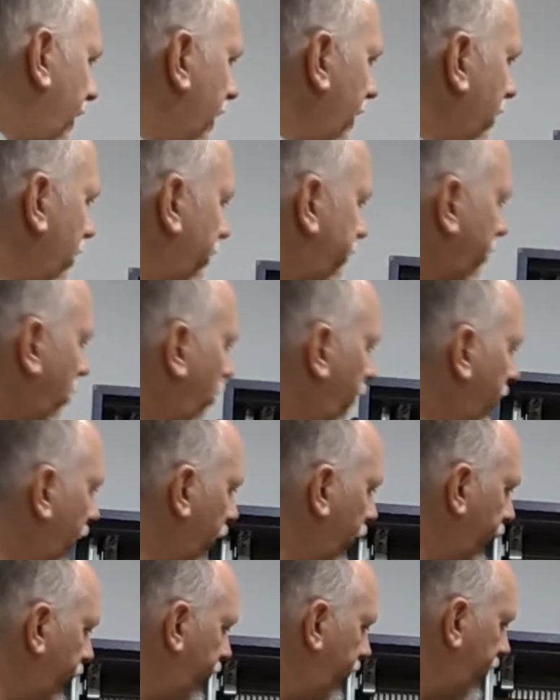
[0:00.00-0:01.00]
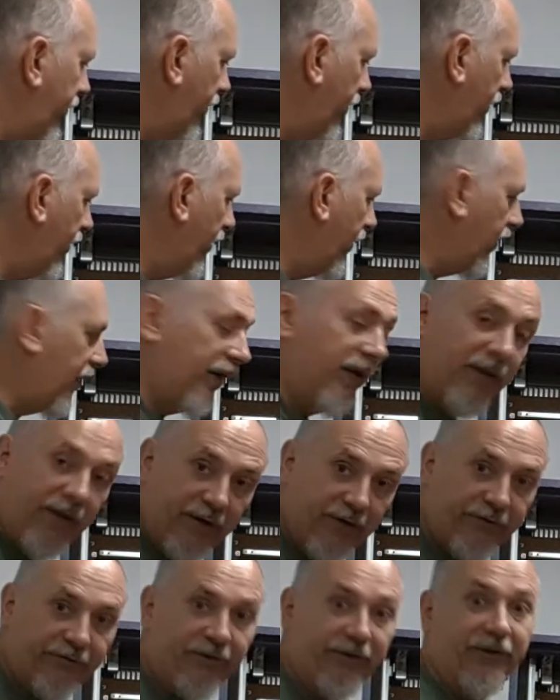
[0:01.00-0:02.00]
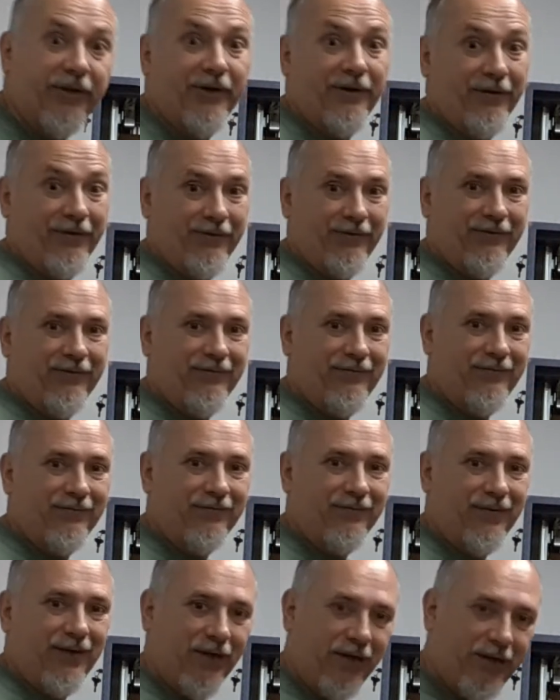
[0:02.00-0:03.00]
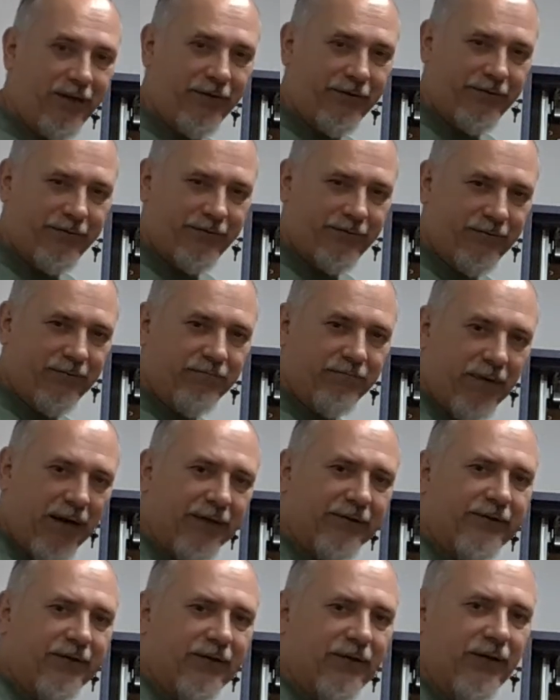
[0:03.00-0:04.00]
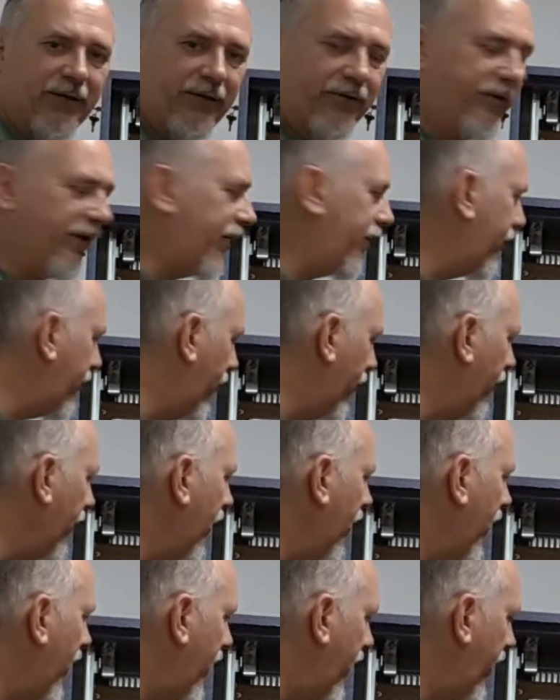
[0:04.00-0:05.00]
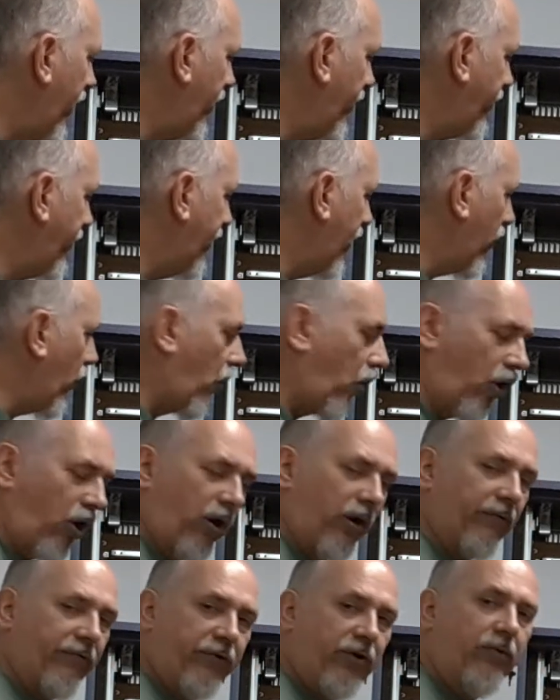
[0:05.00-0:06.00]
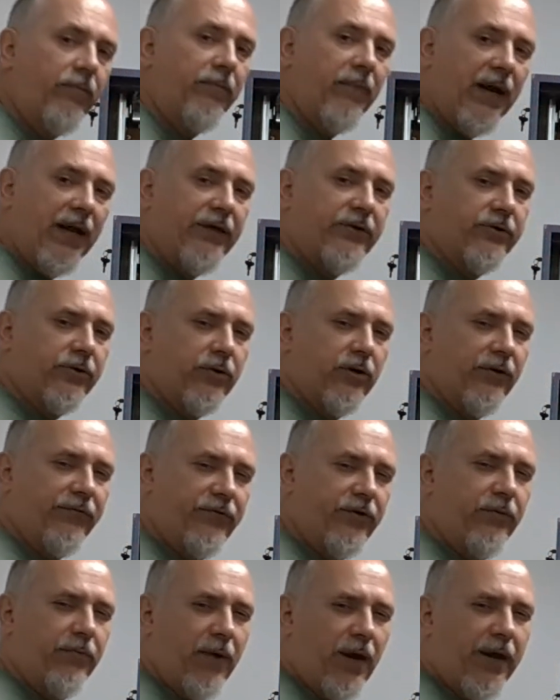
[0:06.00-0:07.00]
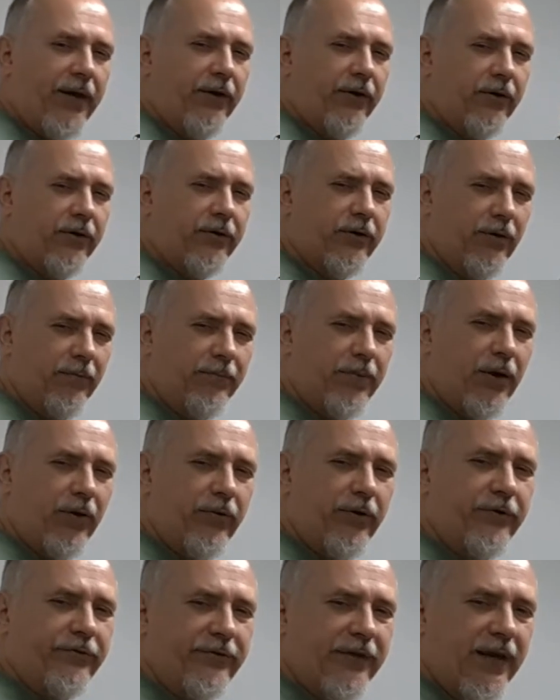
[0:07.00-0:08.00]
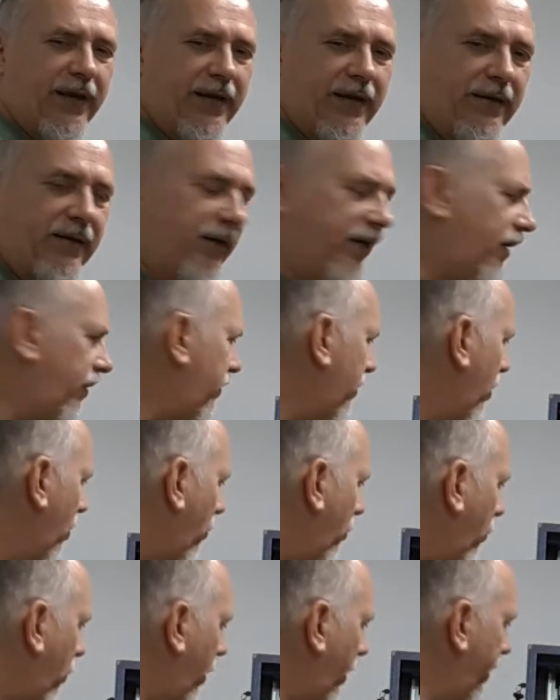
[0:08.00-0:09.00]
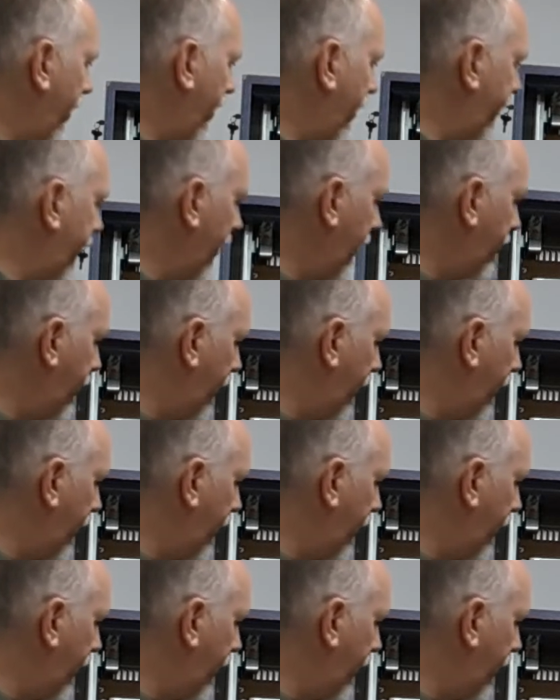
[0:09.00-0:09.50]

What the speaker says: it looks almost, it is identical. It is basically identical. There are a few minor components that he did. One is he